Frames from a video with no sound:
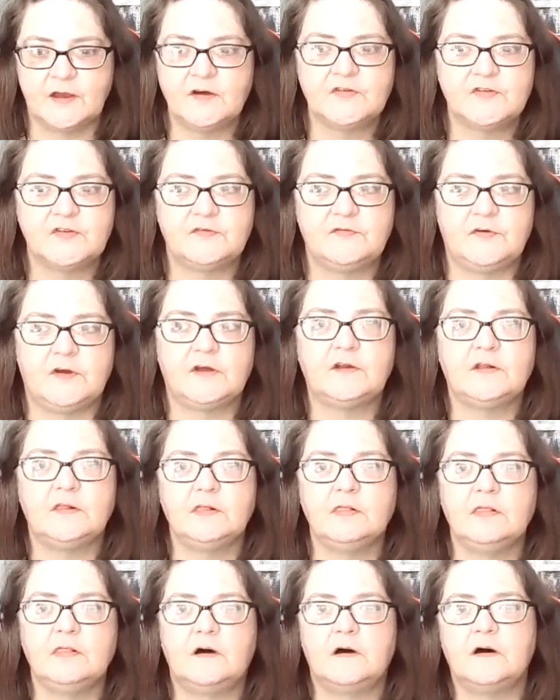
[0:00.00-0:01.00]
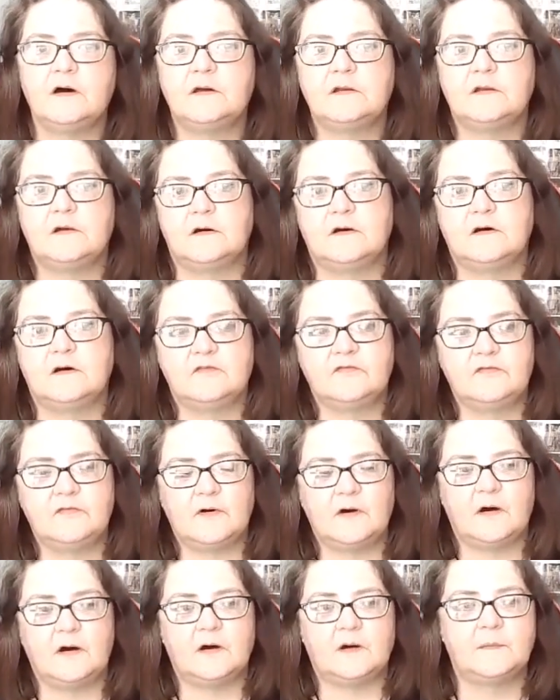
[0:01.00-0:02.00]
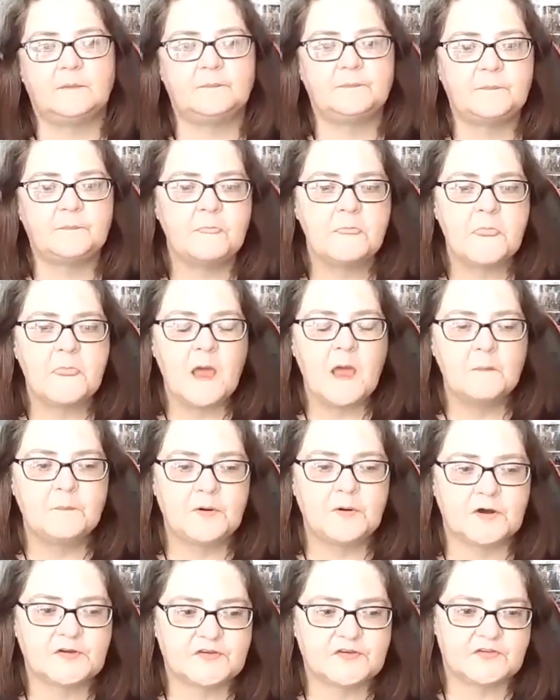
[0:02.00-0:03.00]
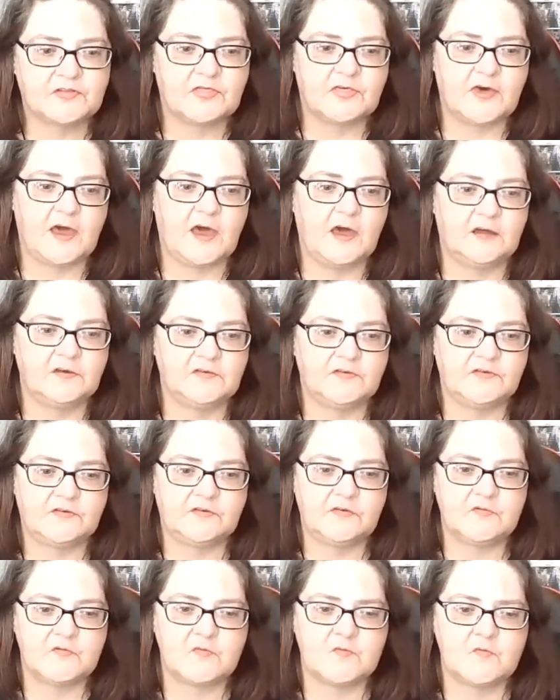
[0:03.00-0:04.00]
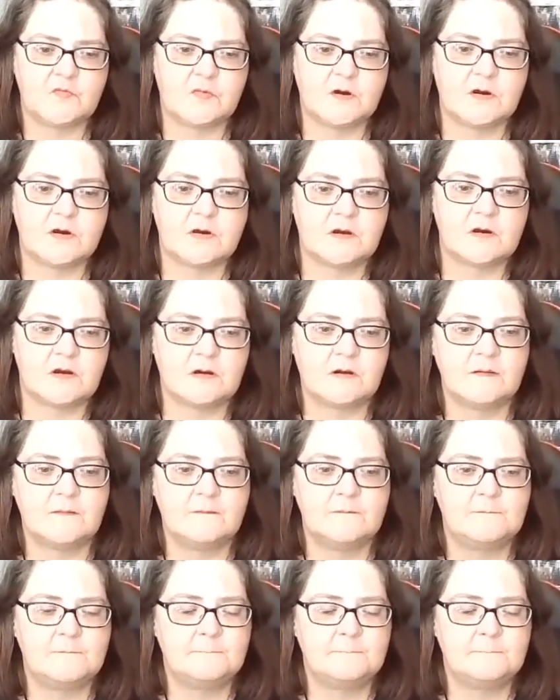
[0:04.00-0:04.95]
I also found a lot of books that were,